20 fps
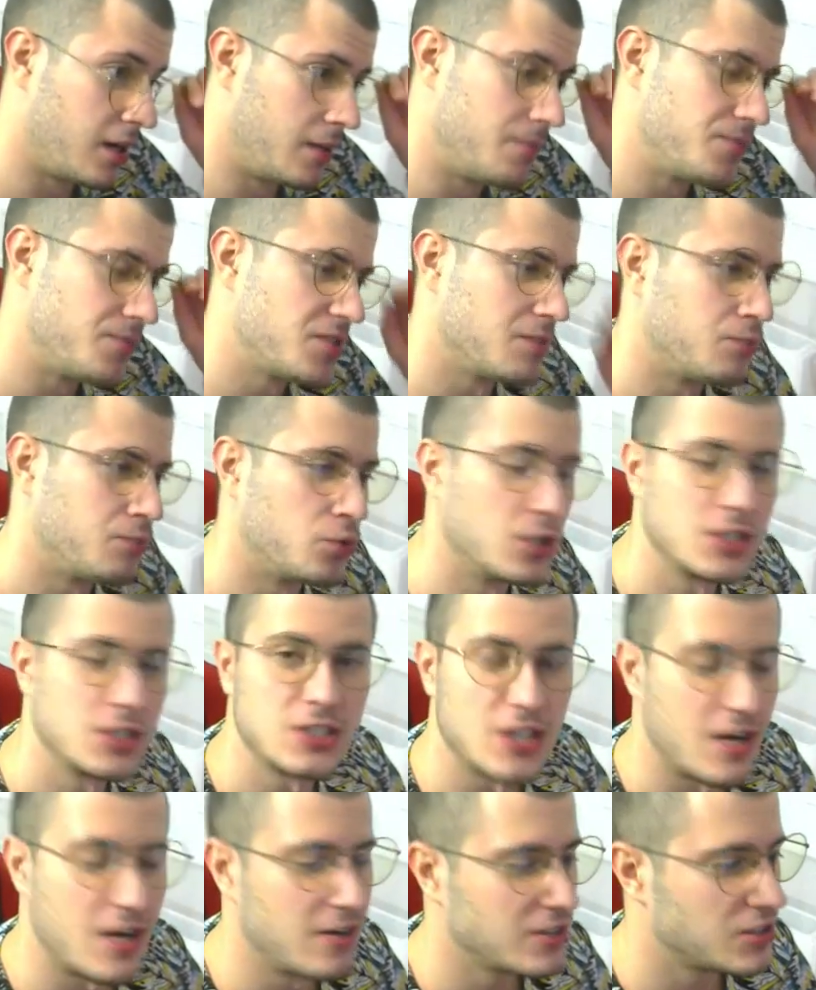support
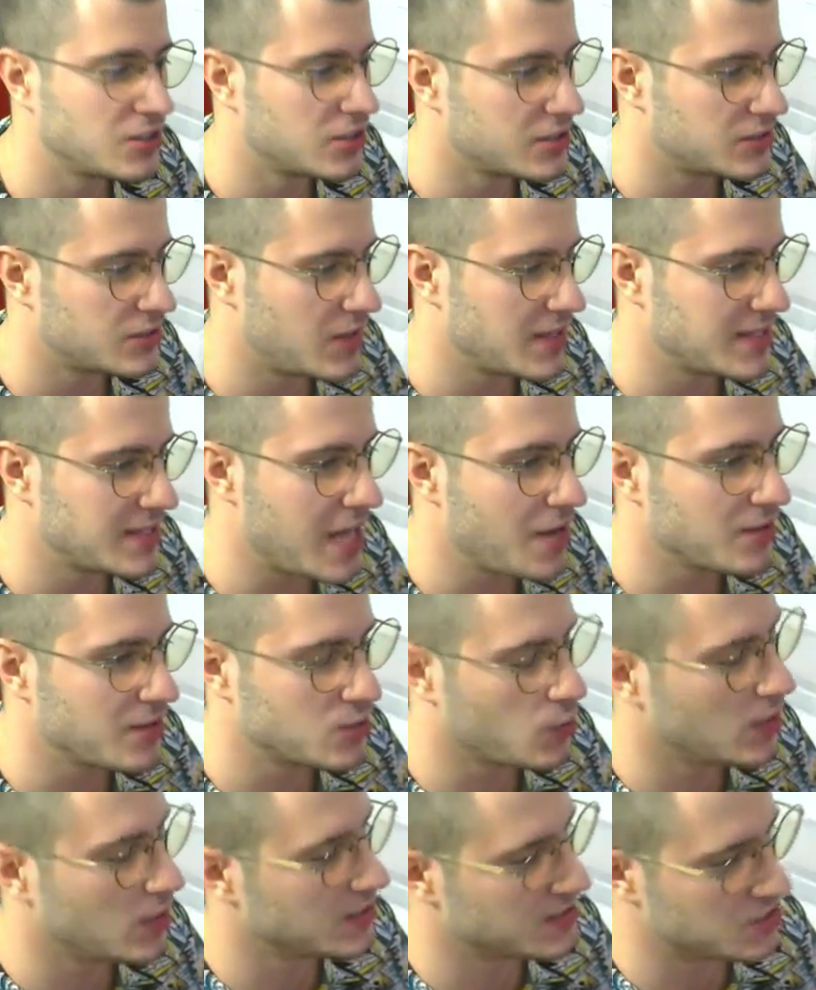characters right now, as
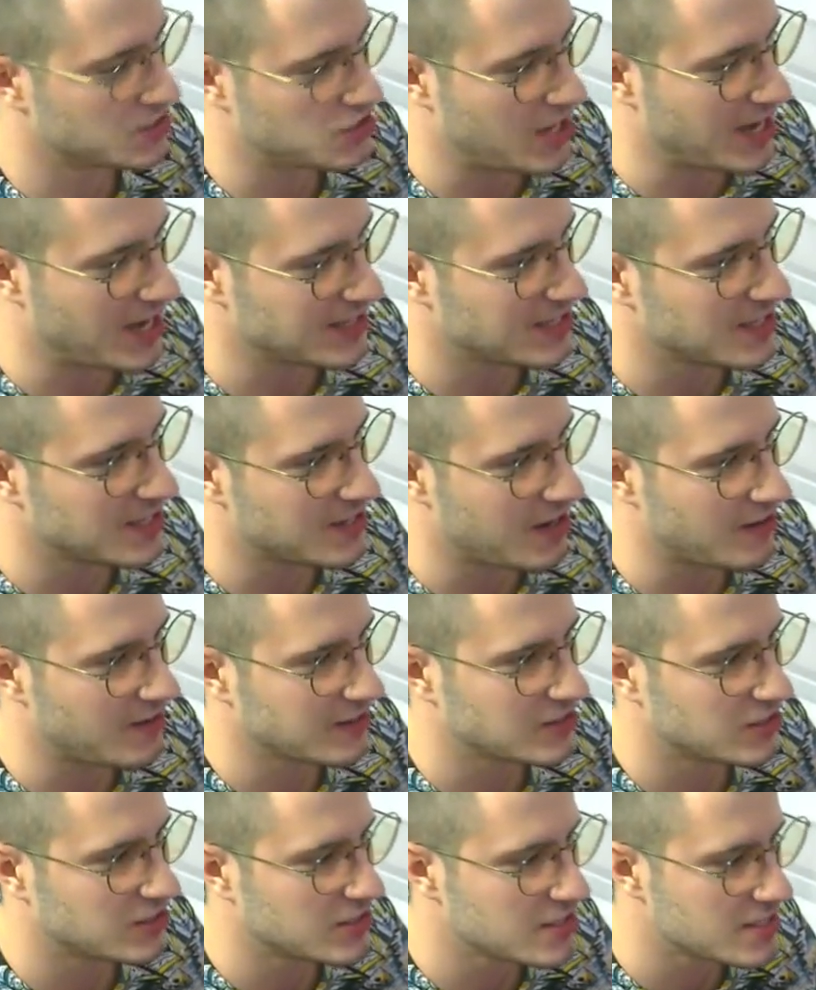well as the tanky
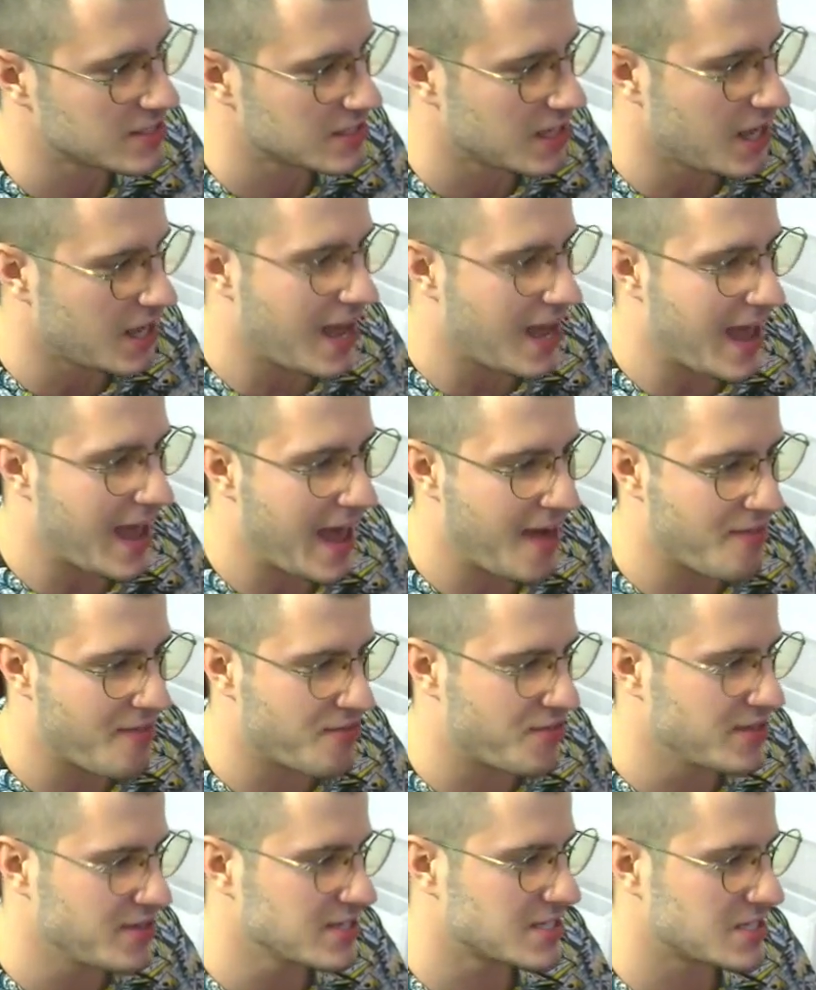characters. And
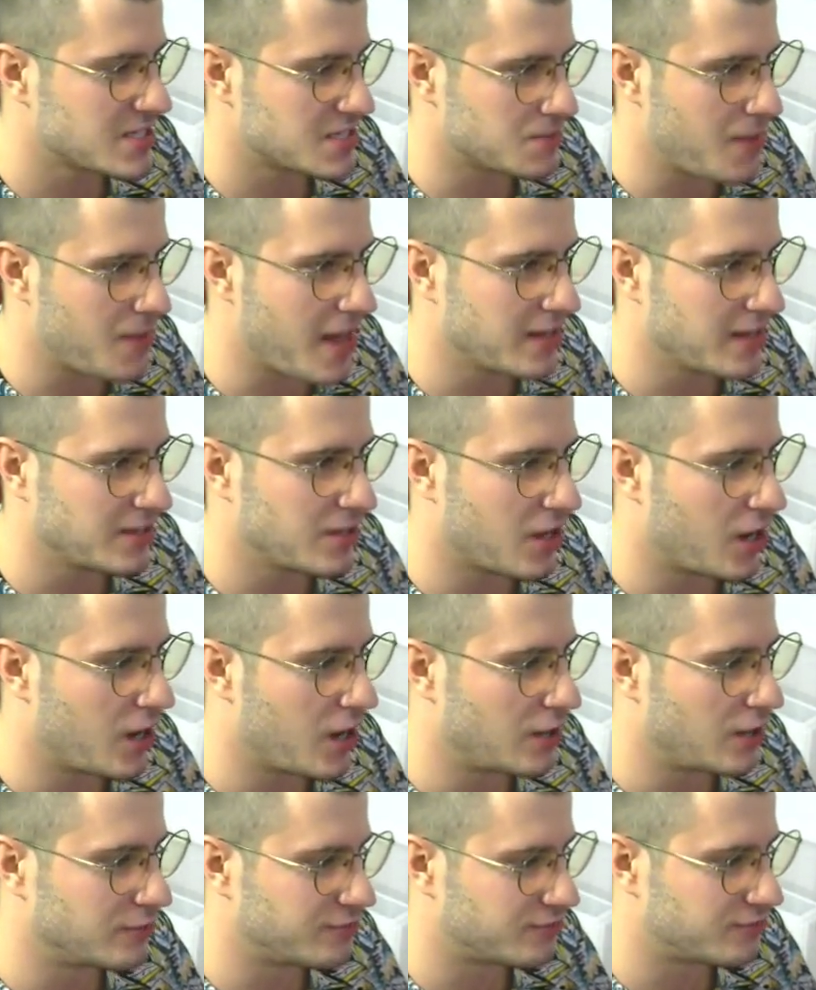this smelling
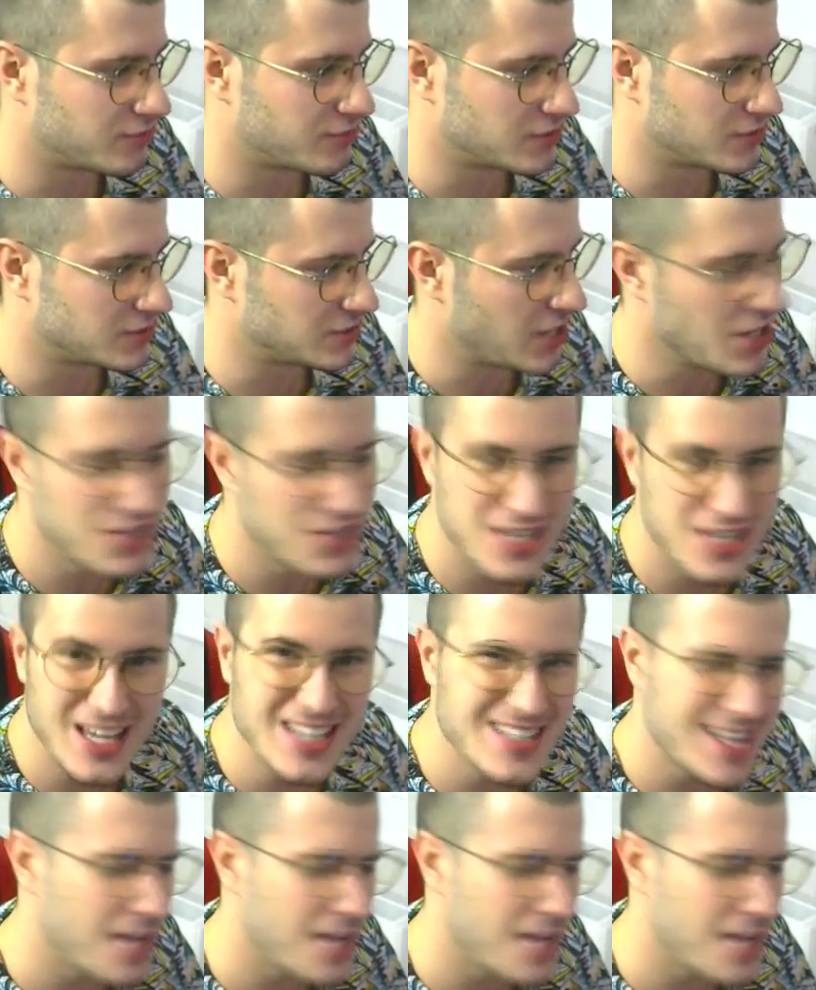of Godzas, I